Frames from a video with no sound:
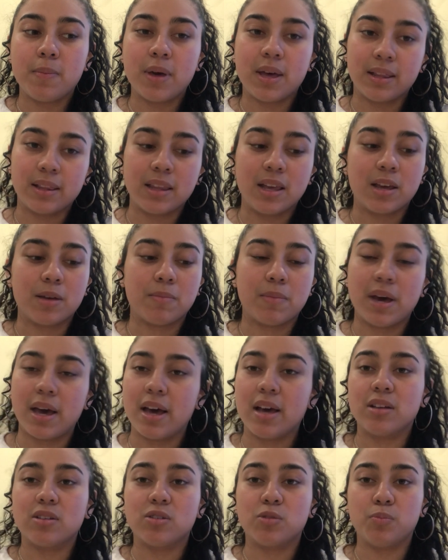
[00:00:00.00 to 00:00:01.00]
And like,
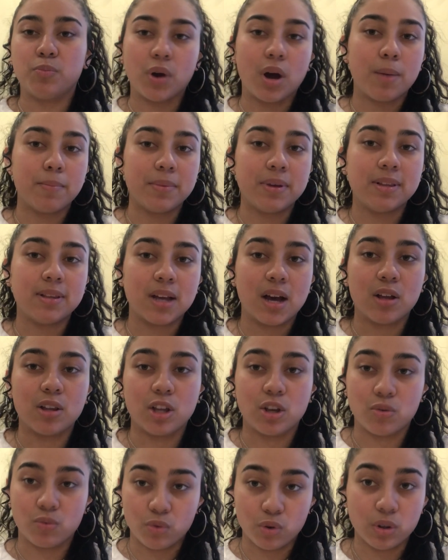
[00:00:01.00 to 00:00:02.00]
my ex brought me
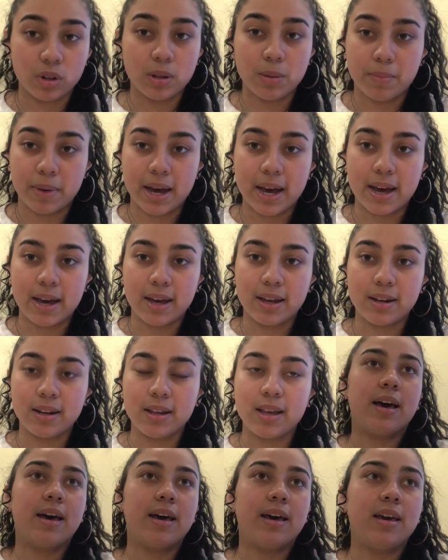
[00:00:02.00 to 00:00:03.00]
down like really bad.
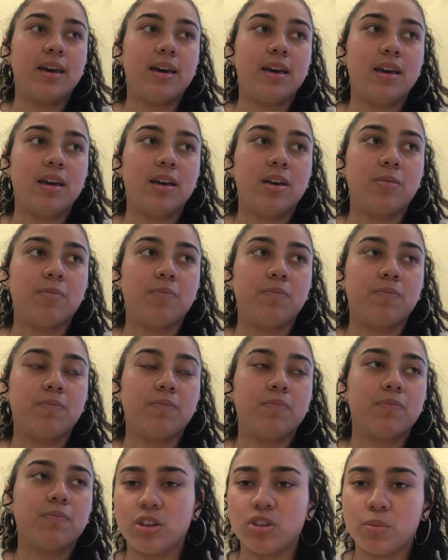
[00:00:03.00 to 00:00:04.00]
I
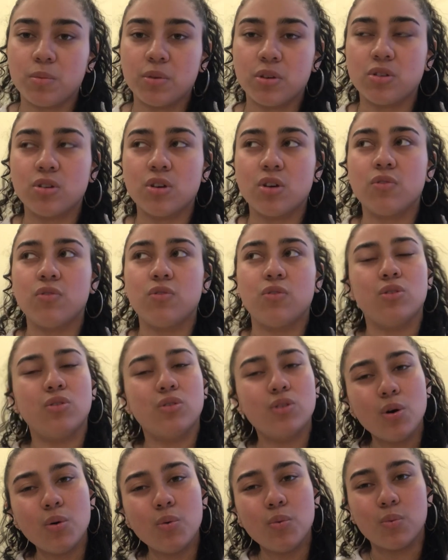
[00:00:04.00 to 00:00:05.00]
say to myself,
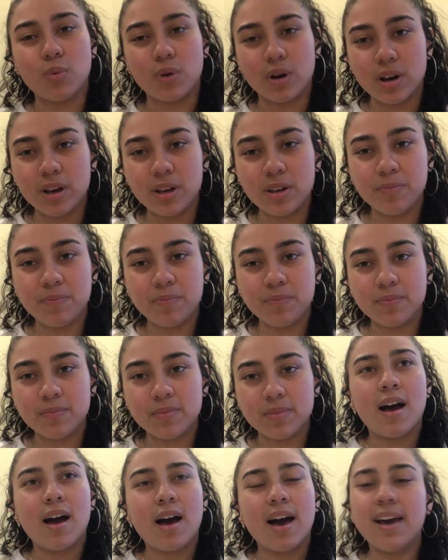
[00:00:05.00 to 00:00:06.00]
you know what?
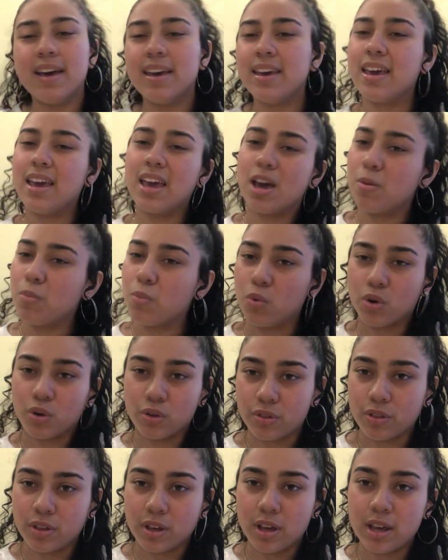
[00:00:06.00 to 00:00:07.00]
I am
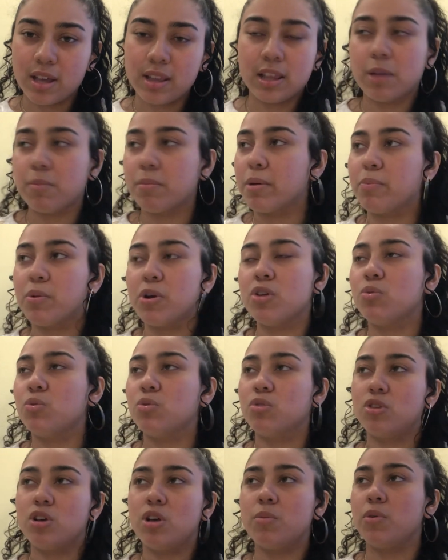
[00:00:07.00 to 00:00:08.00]
worth it. And like, my
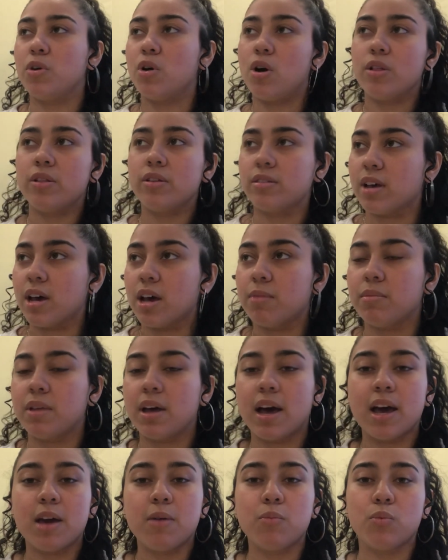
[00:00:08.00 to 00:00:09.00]
parents would tell me all the time
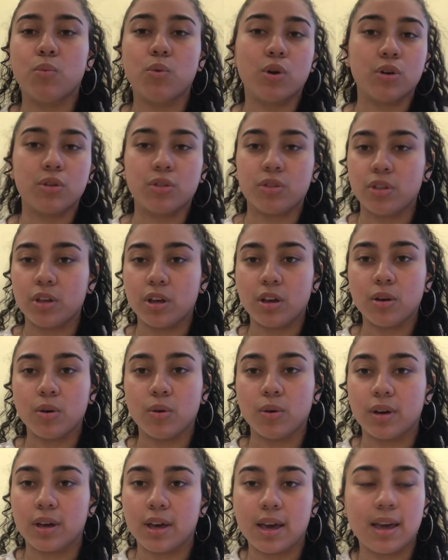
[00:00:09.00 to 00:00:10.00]
that I'm worth
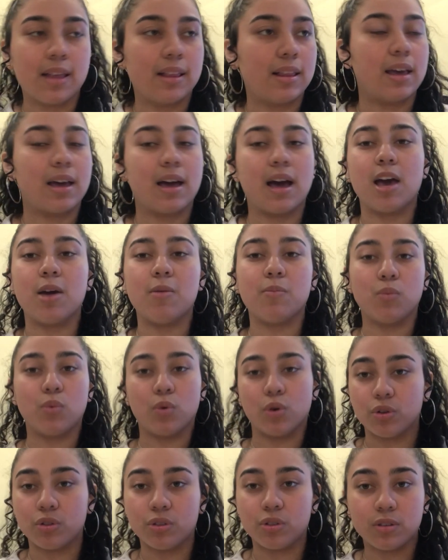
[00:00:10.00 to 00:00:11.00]
it, okay? Like, I'm